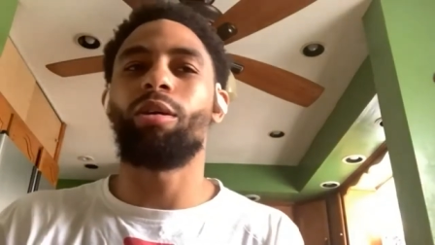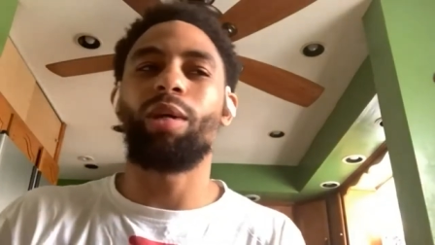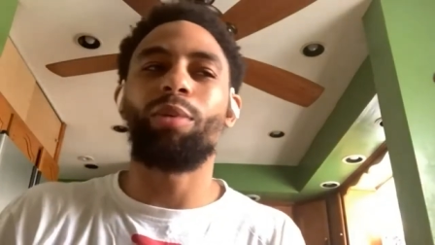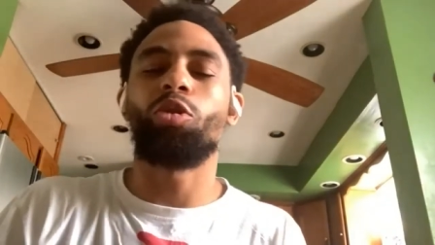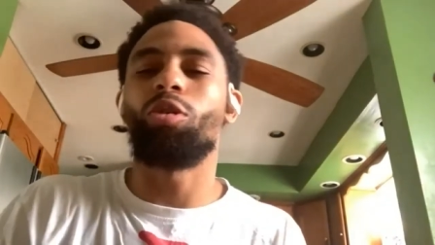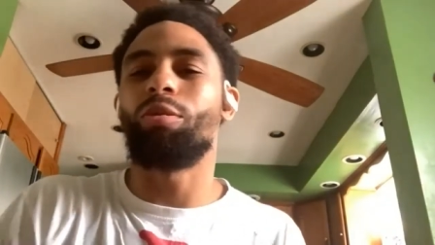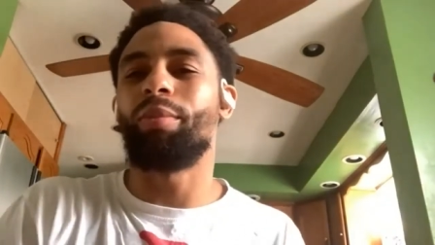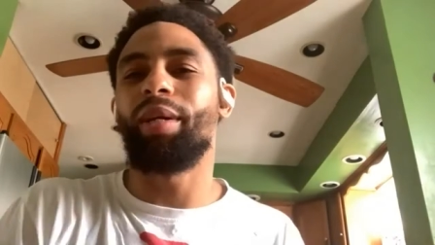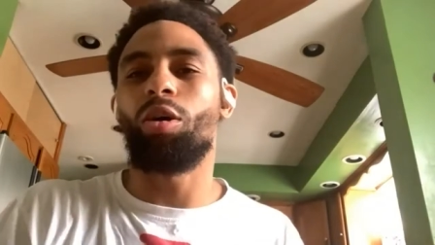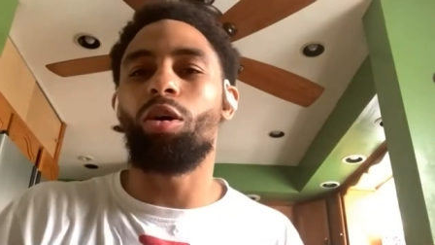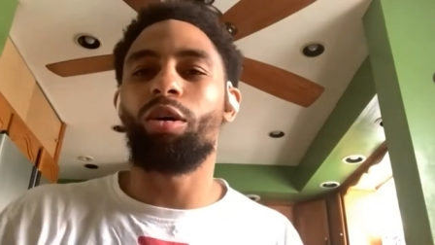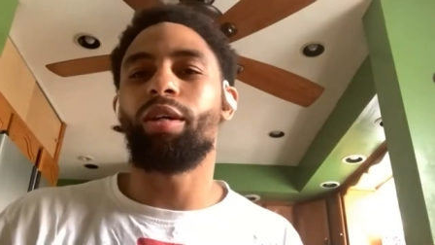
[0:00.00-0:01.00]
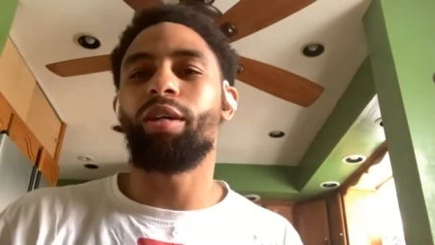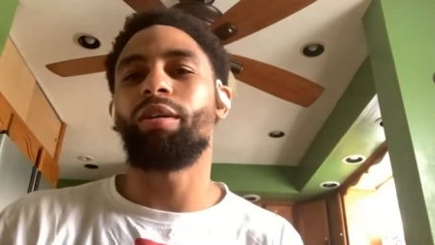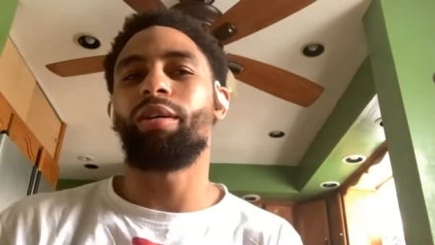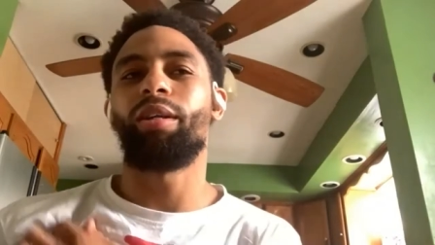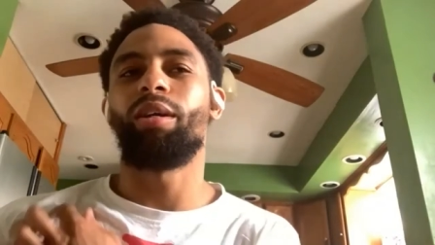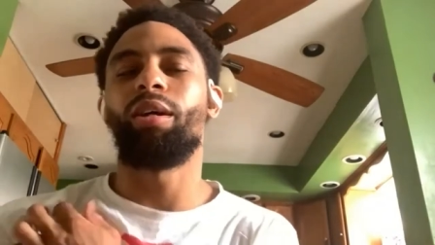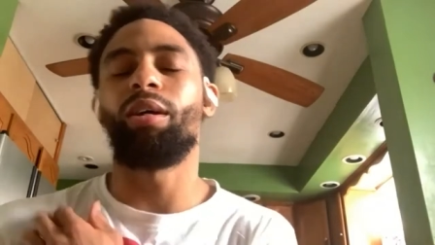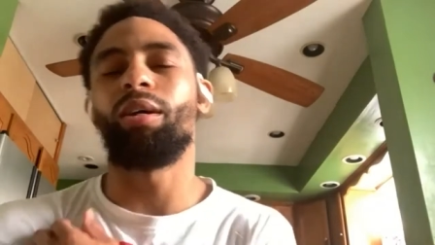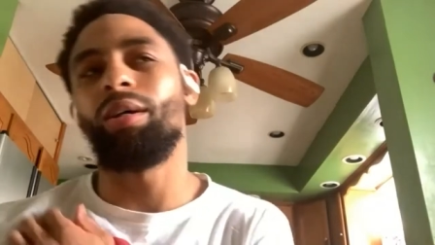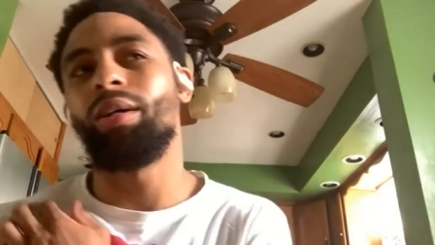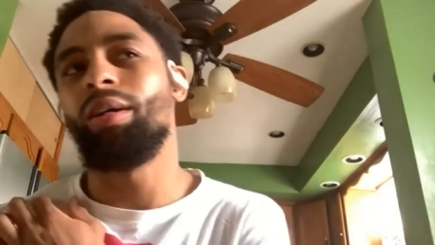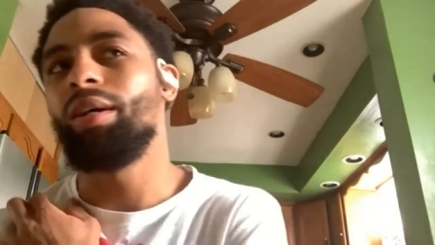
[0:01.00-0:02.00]
what I was going to make all year
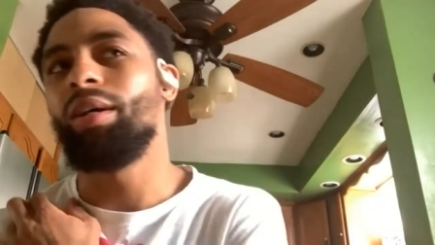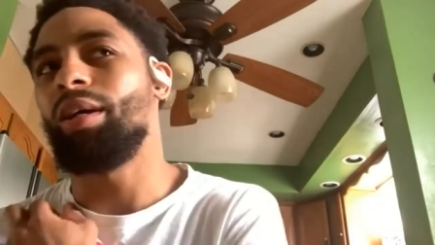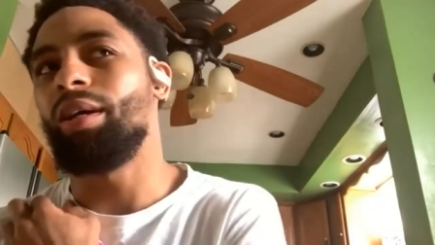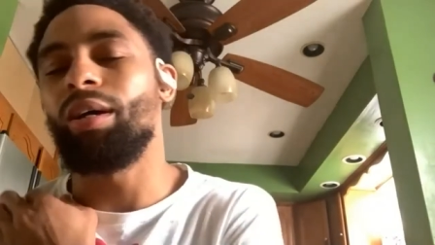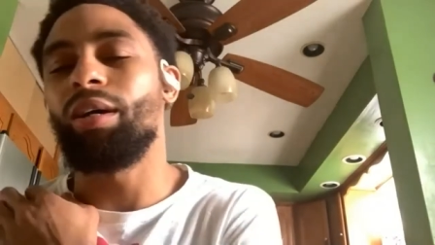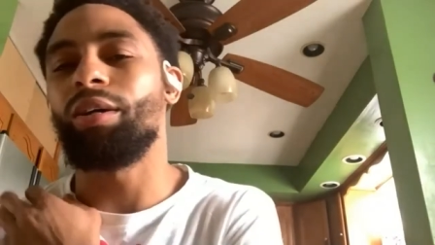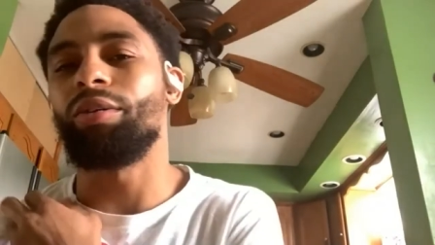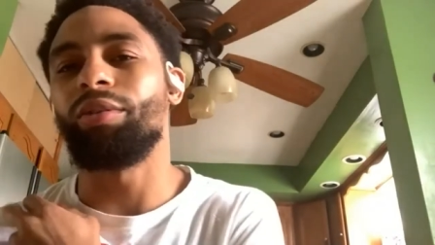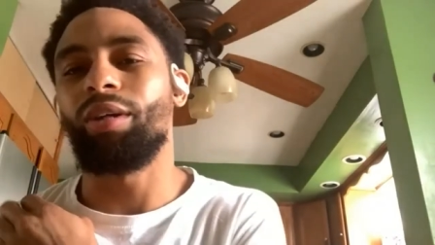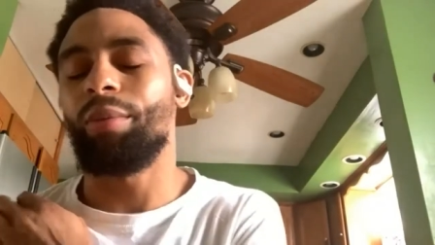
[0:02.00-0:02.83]
in Hungary.